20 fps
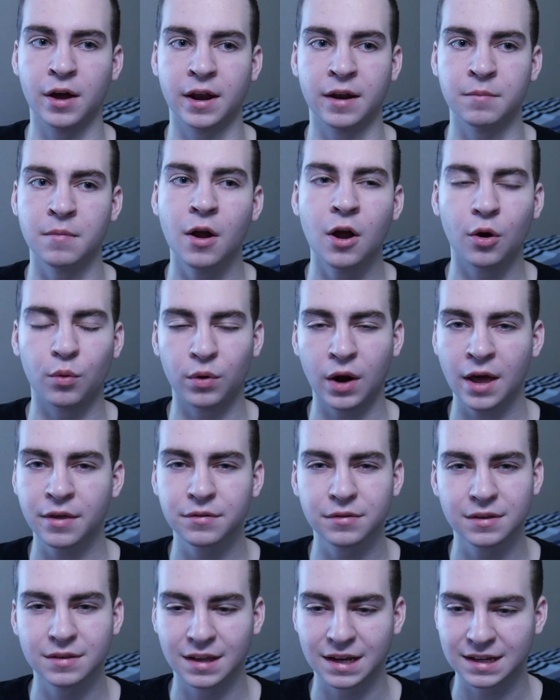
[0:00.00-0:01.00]
And then
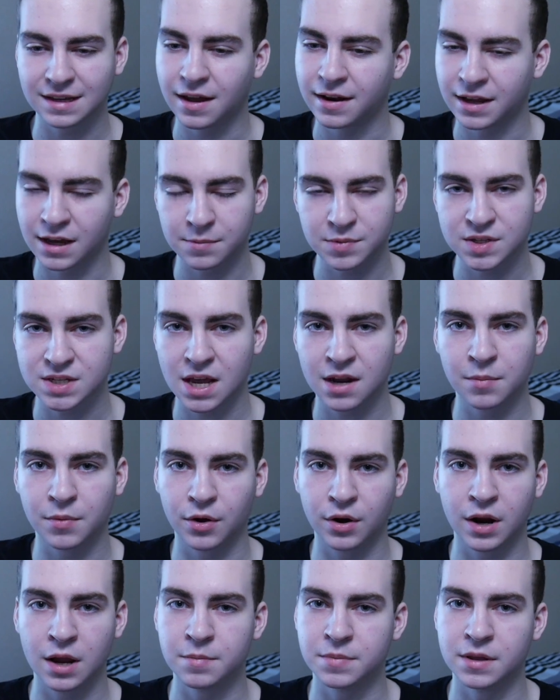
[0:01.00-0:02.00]
rather than like getting upset
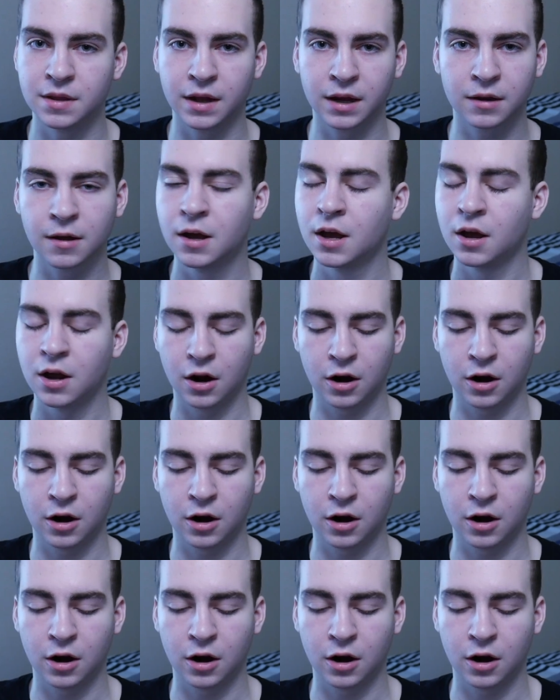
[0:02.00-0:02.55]
about it, I'd be like,